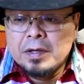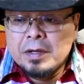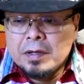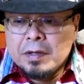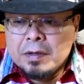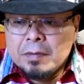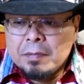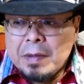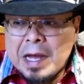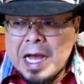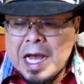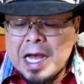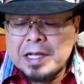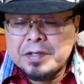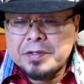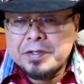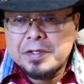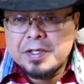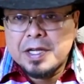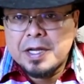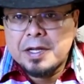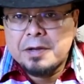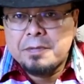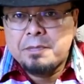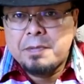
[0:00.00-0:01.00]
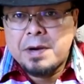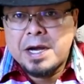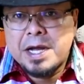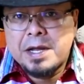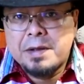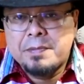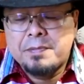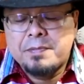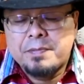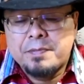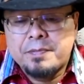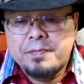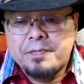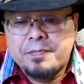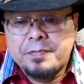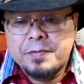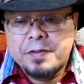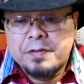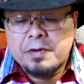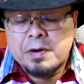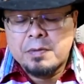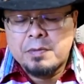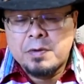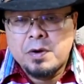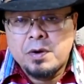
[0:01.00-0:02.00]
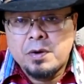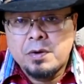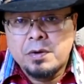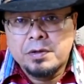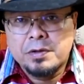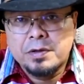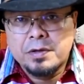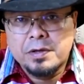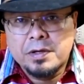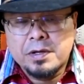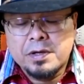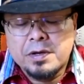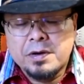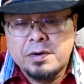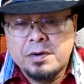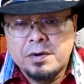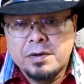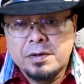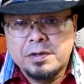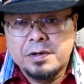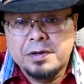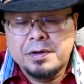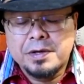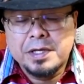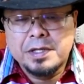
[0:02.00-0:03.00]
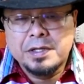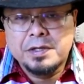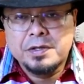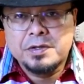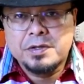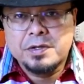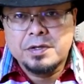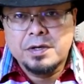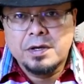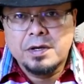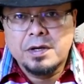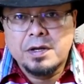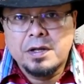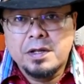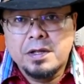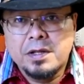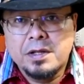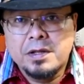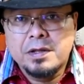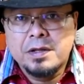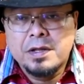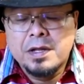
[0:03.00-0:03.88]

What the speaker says: pass that pipe from holder to holder in the circle,